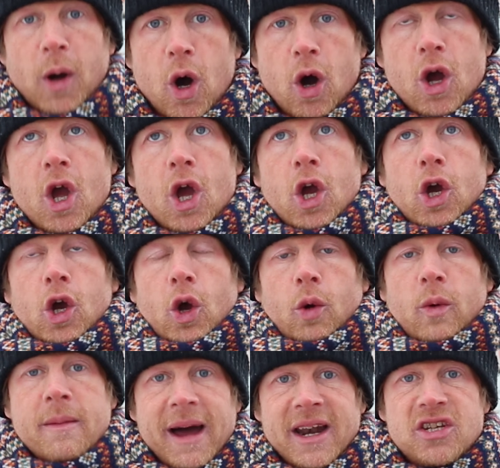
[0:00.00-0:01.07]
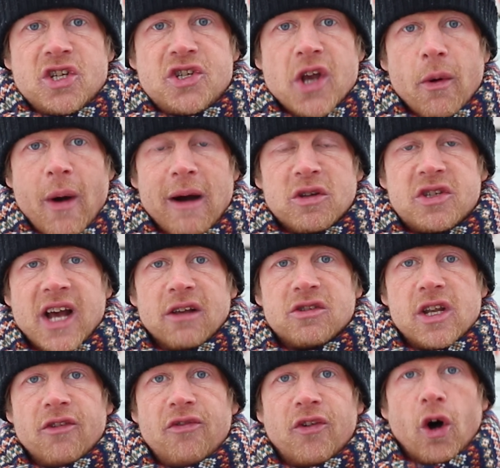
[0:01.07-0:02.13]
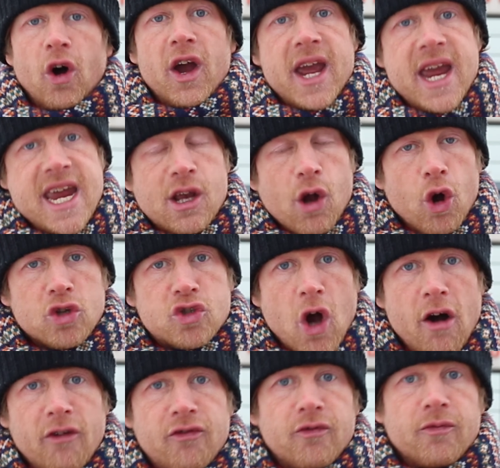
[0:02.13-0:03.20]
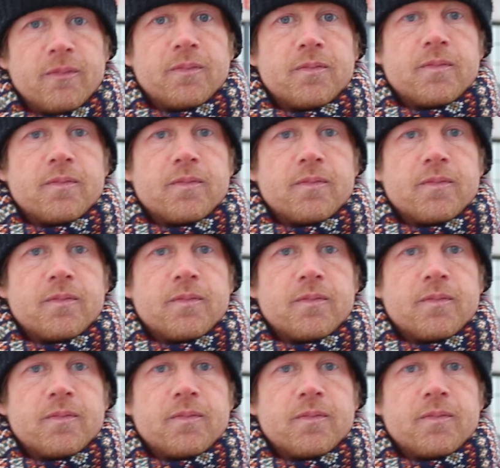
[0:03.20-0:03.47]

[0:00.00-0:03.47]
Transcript: But we managed to shoot ourselves in the foot. He goes off.